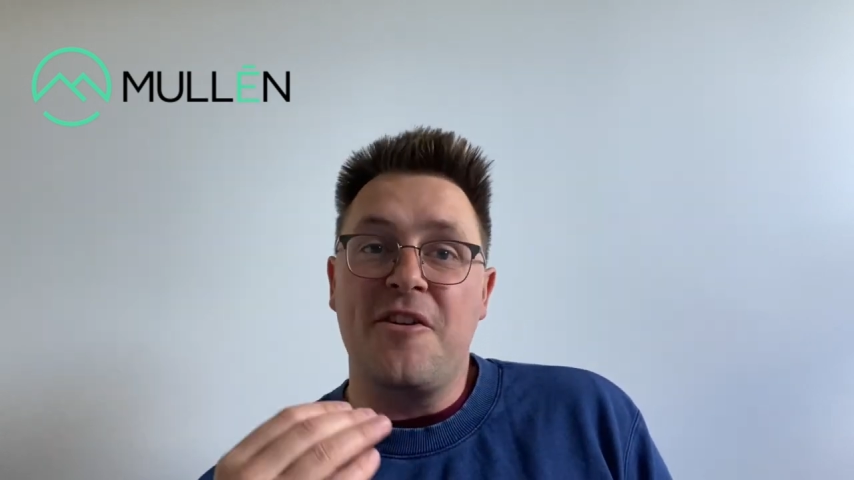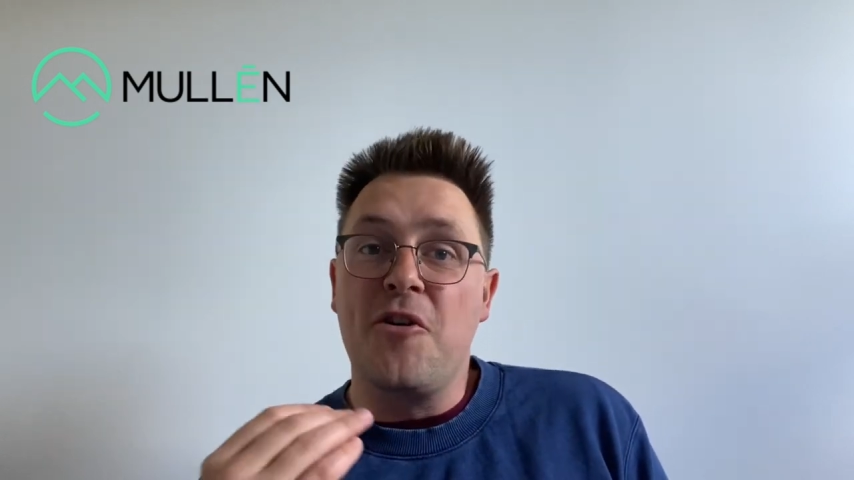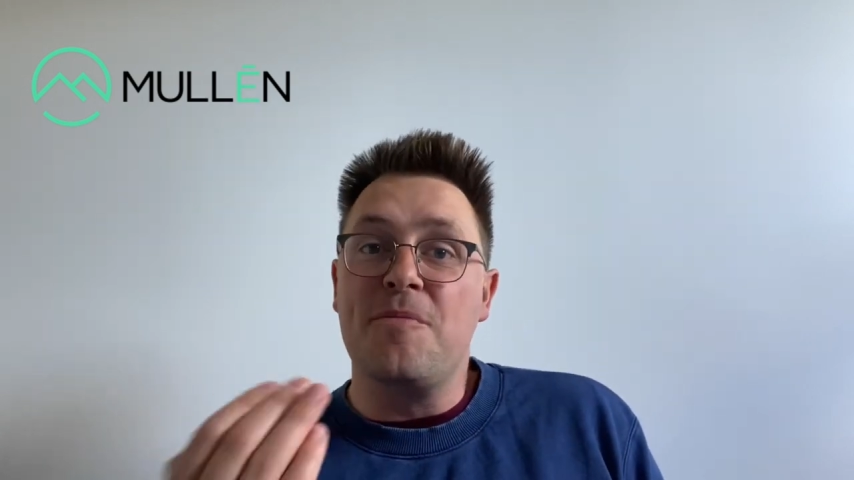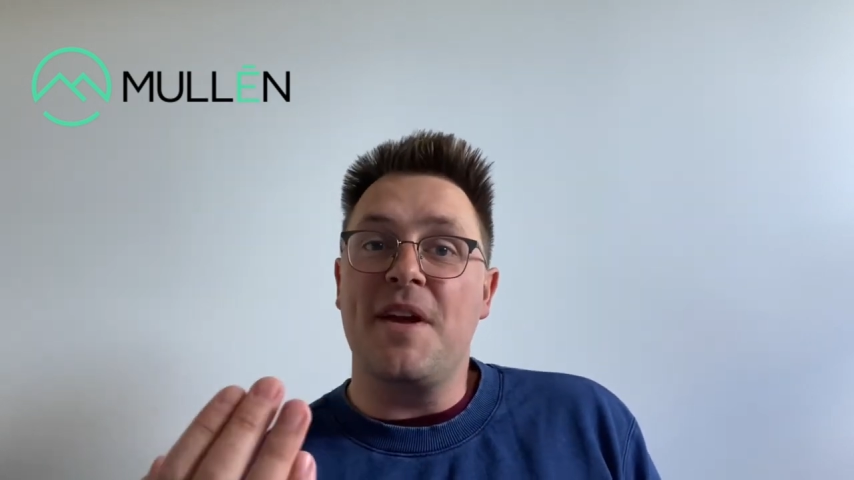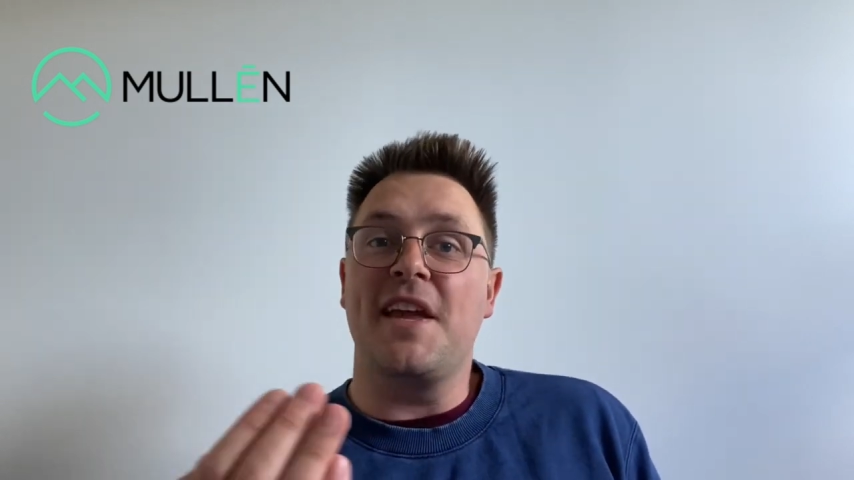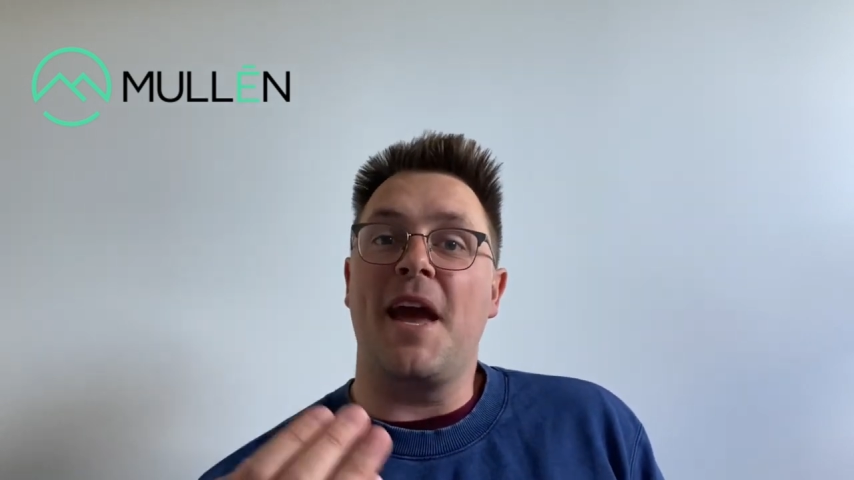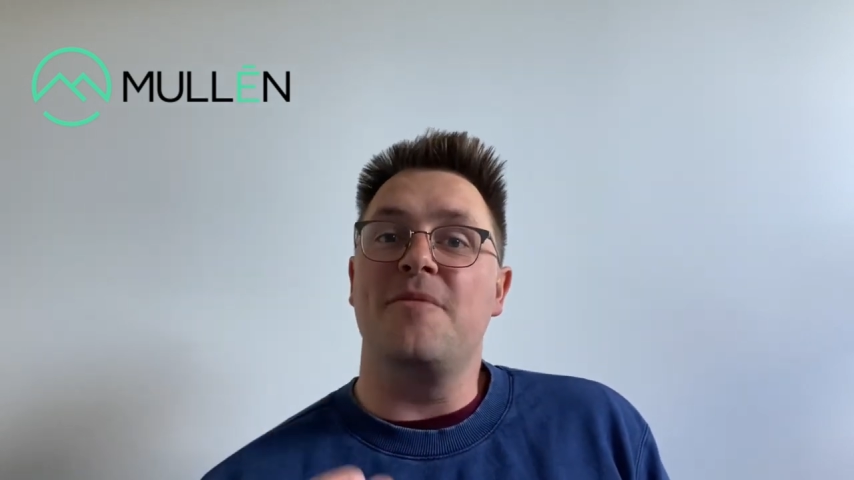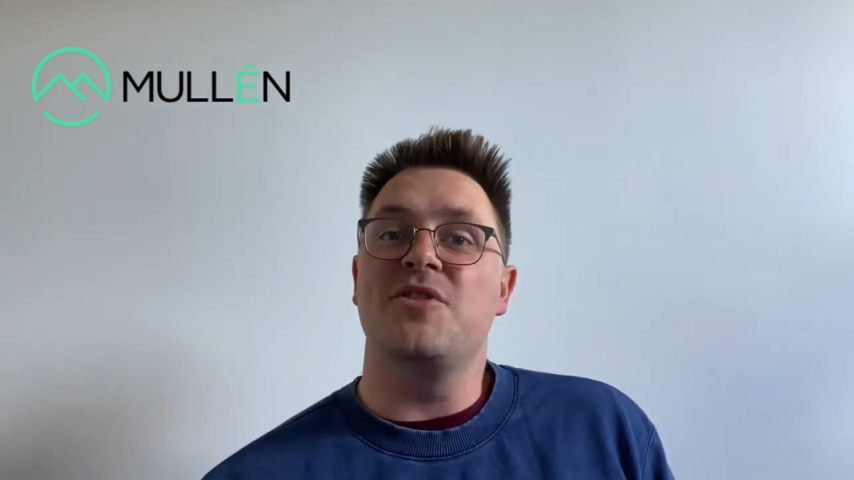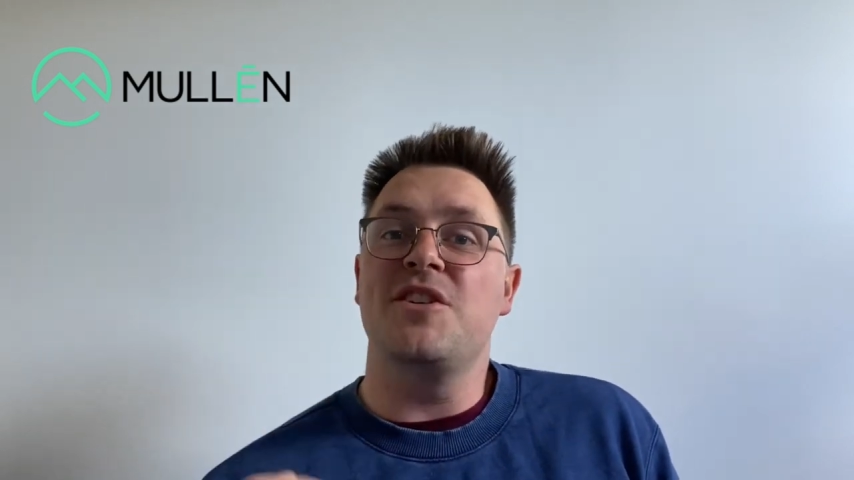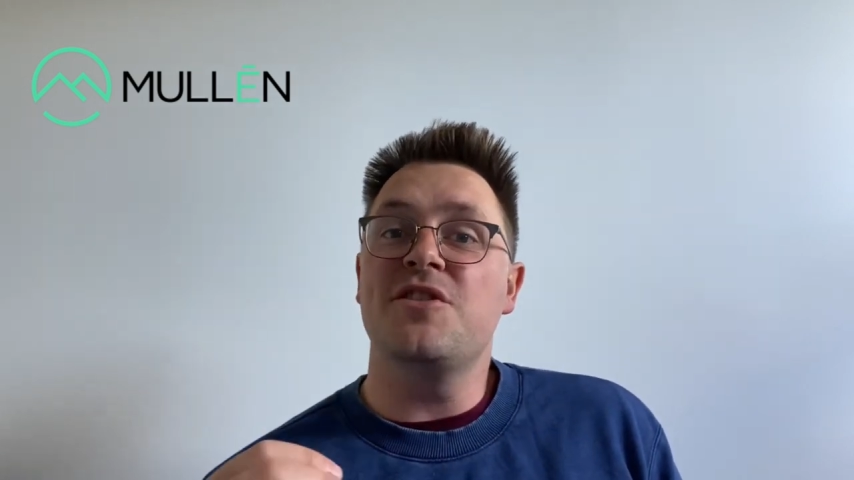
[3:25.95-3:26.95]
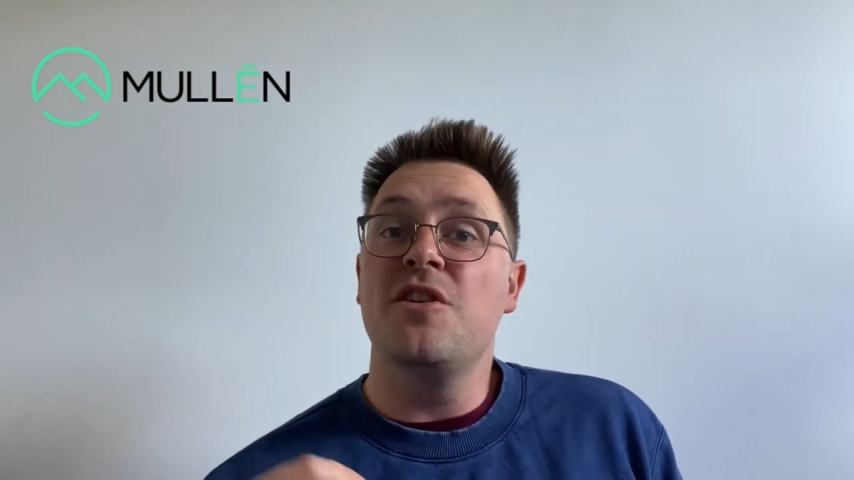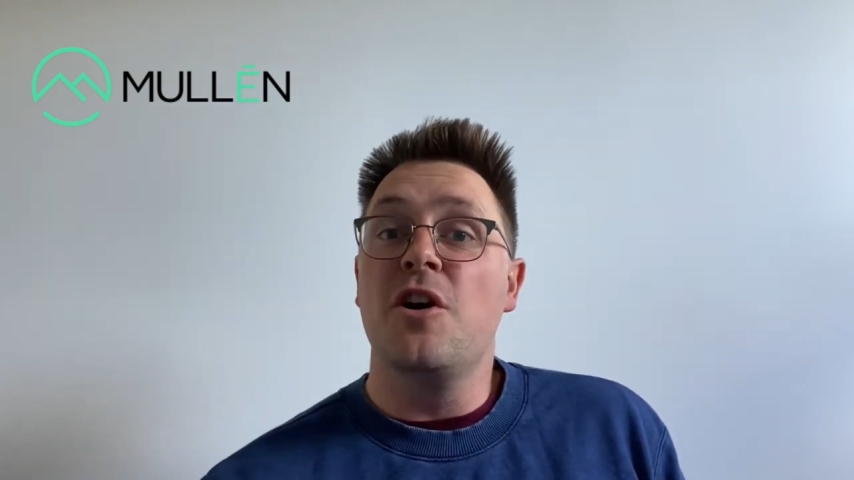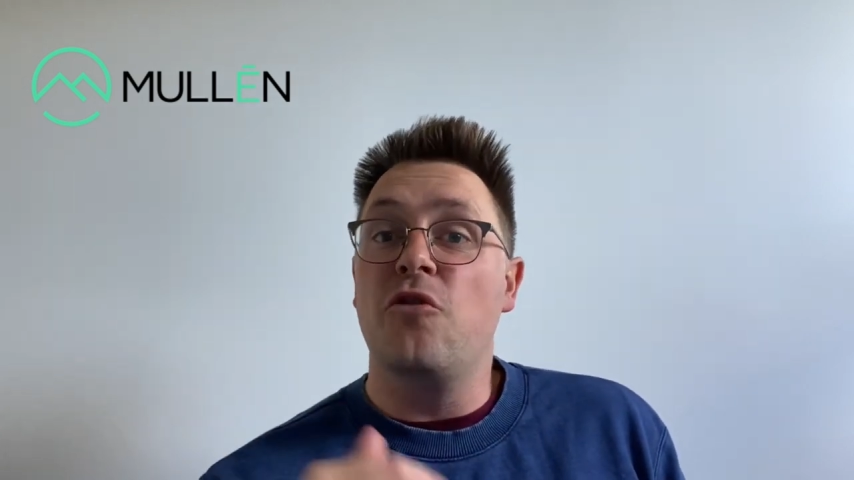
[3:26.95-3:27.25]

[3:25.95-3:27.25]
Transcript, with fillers: could be a game changer.